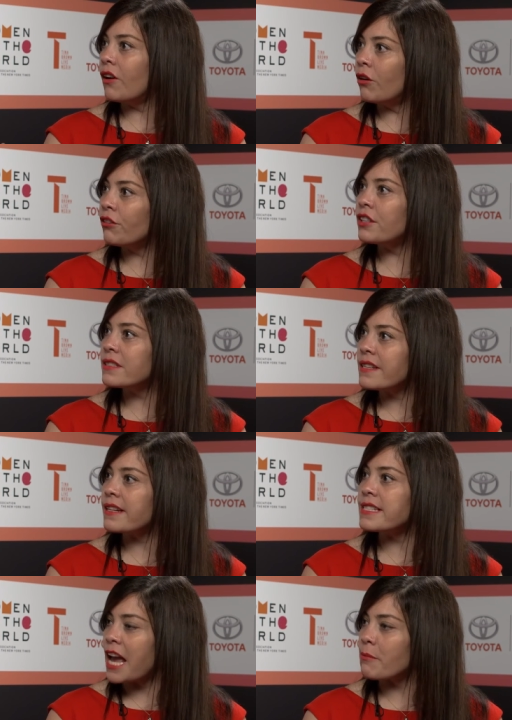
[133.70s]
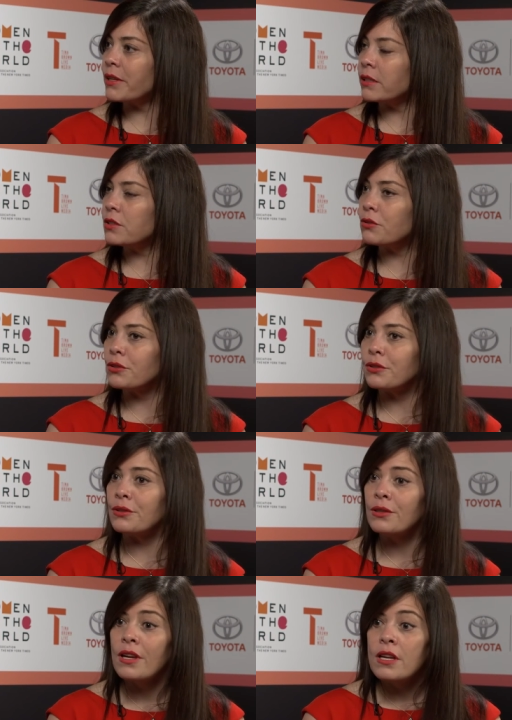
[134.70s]
all this that is happening to
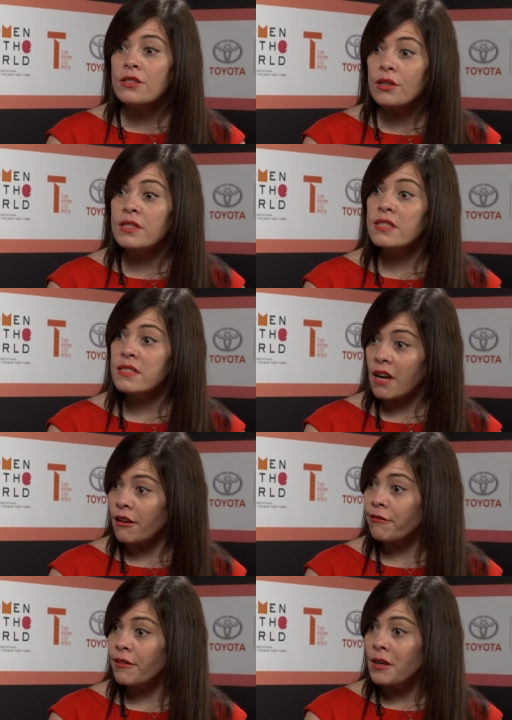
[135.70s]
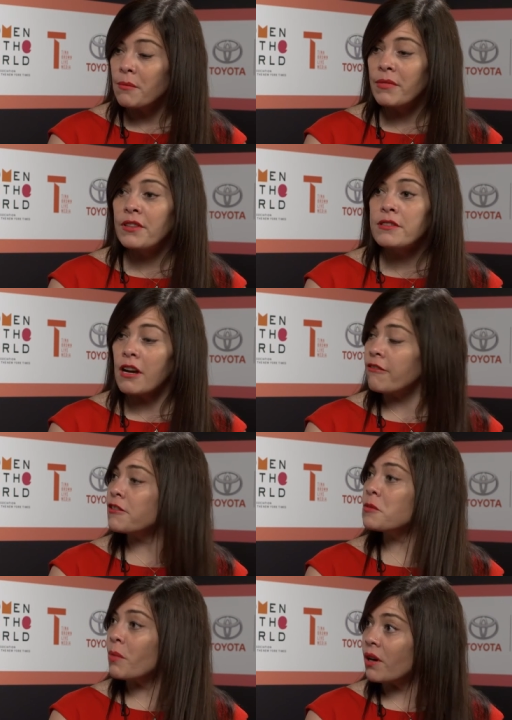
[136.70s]
you. So it's tough, but the
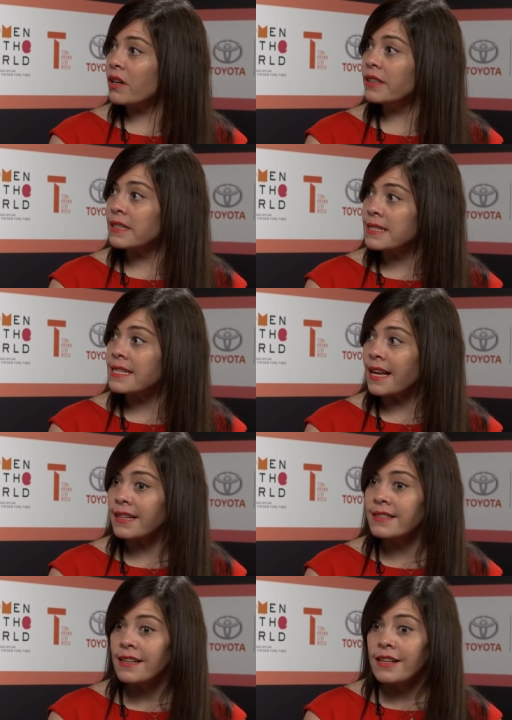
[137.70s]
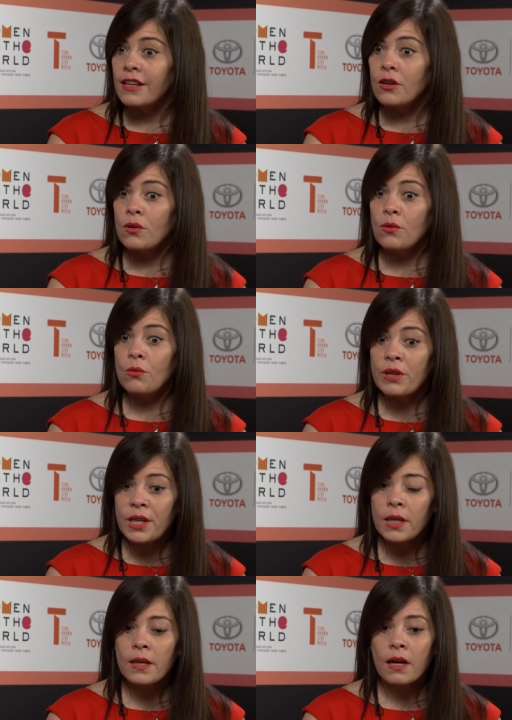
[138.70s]
toughest part is that
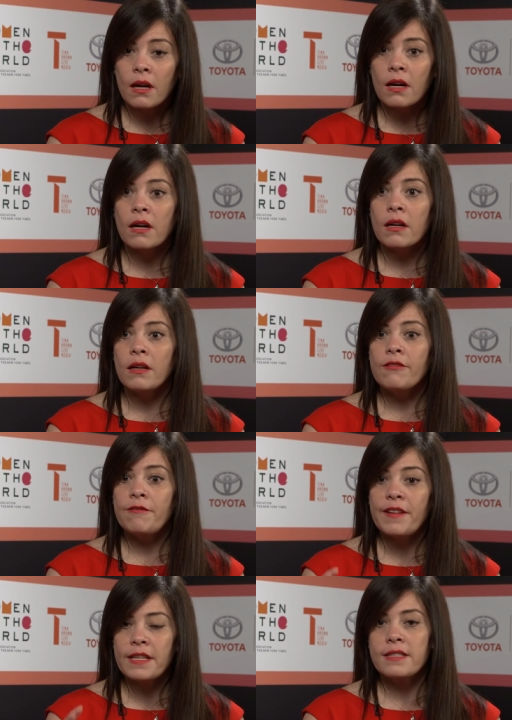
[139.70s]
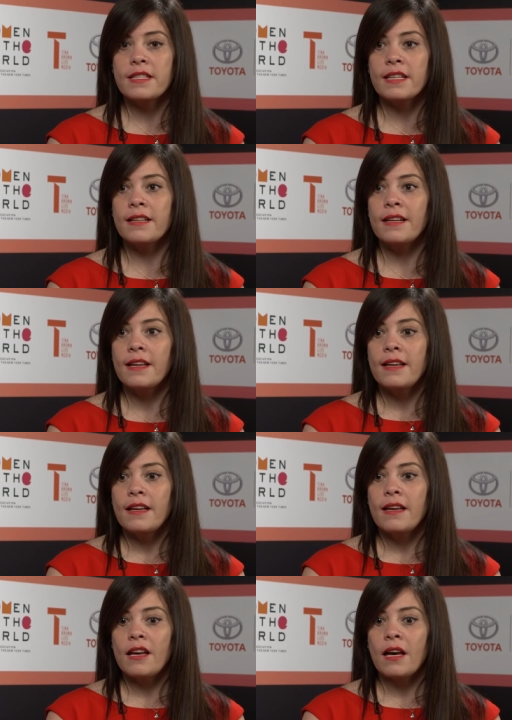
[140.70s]
we are facing
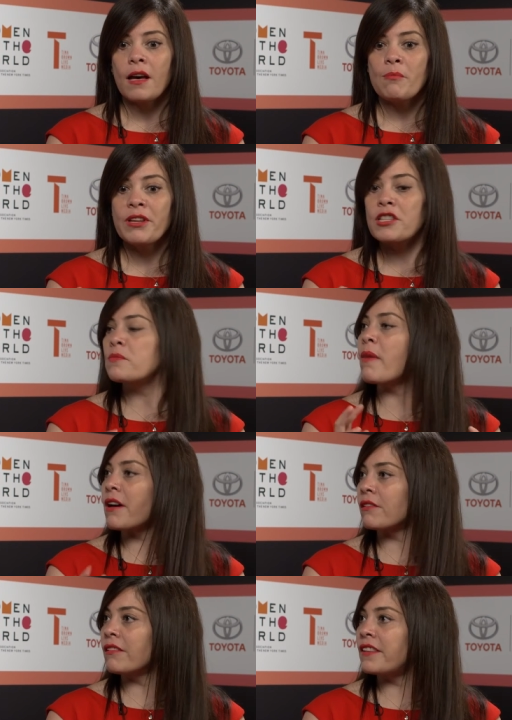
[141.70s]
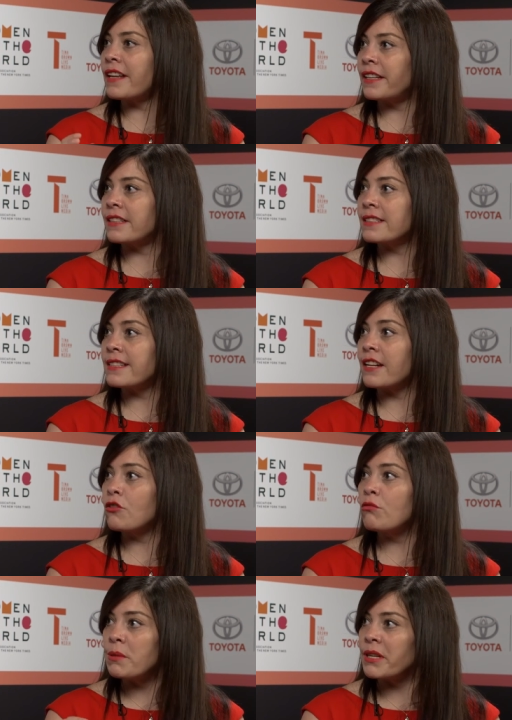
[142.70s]
biggest battle, that is that
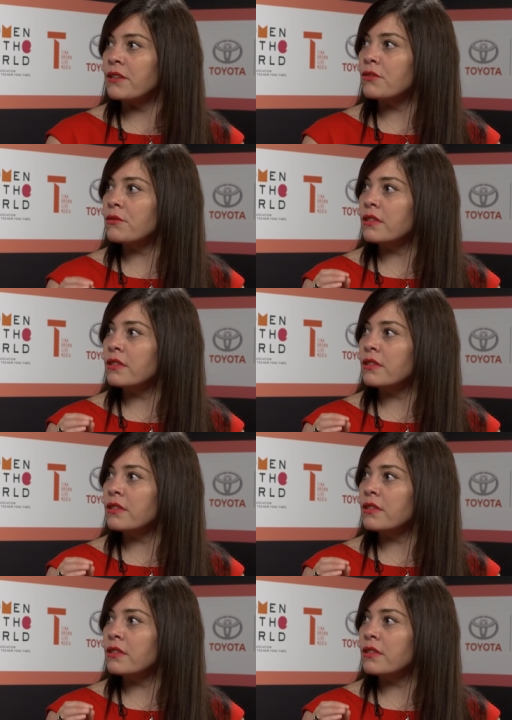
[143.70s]
women